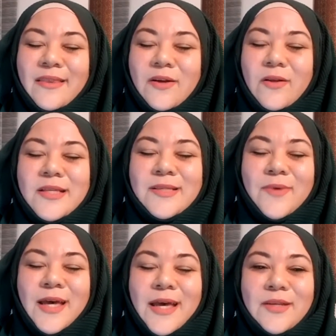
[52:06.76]
that Allah
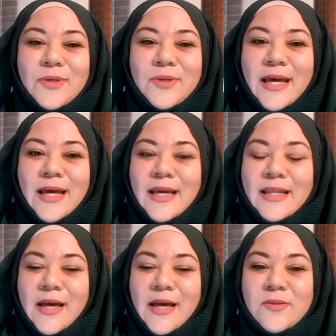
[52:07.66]
subhanahu wa ta'ala
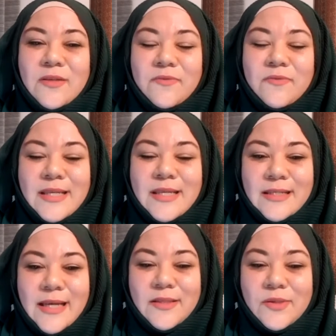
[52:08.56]
allows and
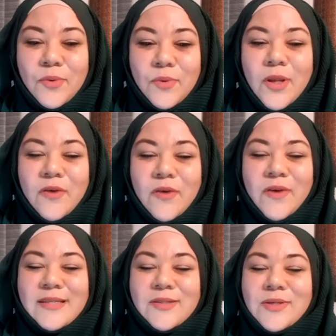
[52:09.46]
facilitates all of
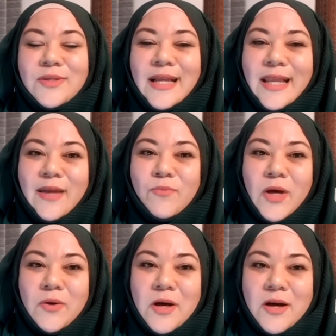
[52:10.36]
us to reclaim
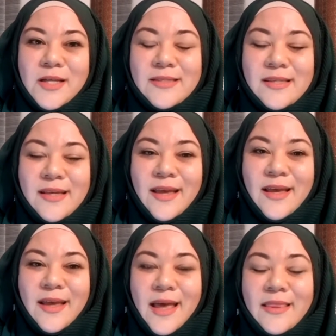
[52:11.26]
our hearts,
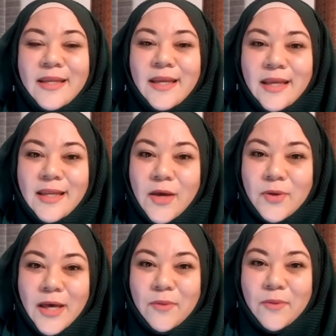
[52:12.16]
and that in our
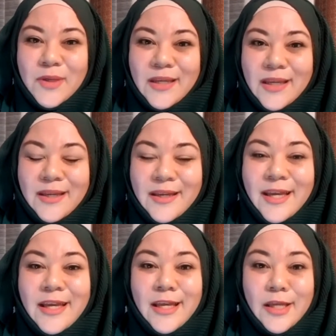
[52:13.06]
company,
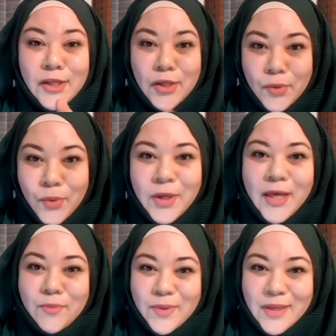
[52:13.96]
in your
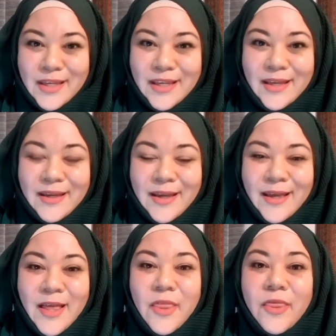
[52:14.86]
company,
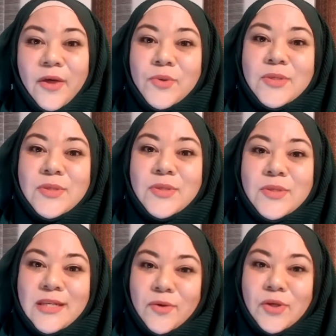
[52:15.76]
those
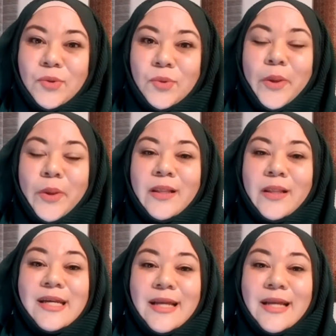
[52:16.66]
around you
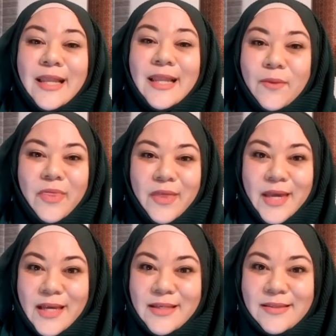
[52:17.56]
will reclaim
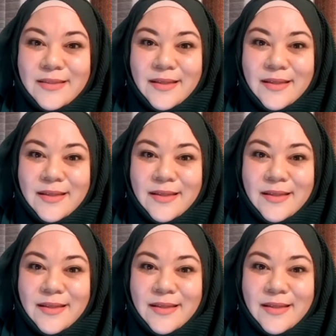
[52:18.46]
theirs,